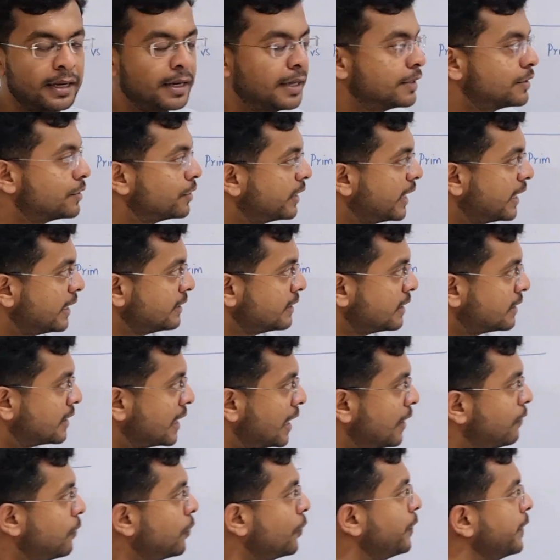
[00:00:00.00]
So there is a
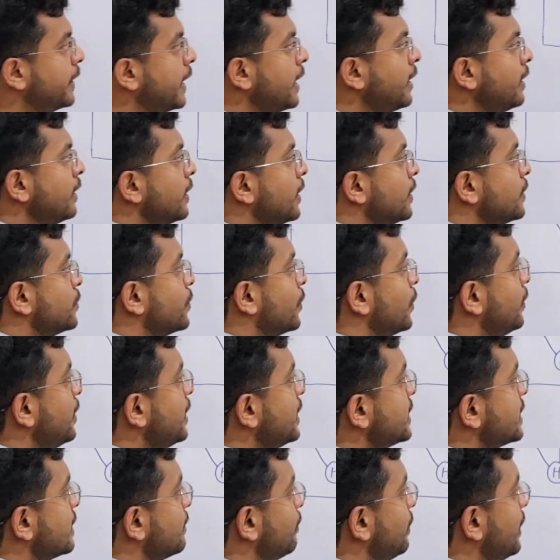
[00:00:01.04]
self loop here, so we'll be
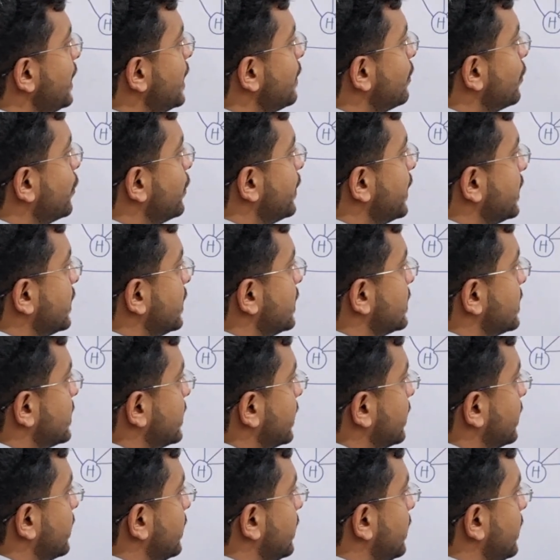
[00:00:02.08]
simply removing this
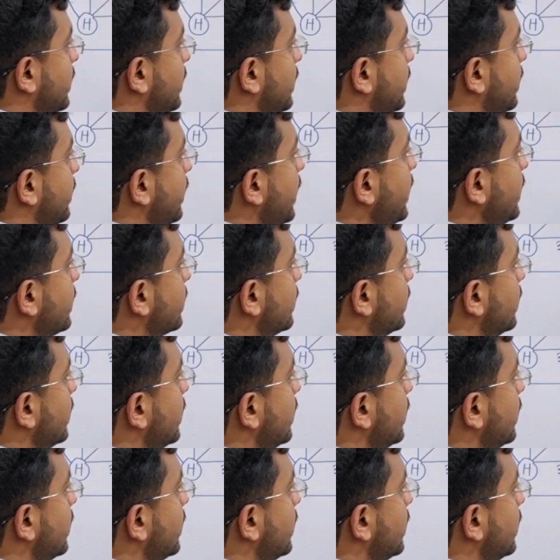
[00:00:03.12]
thing, right?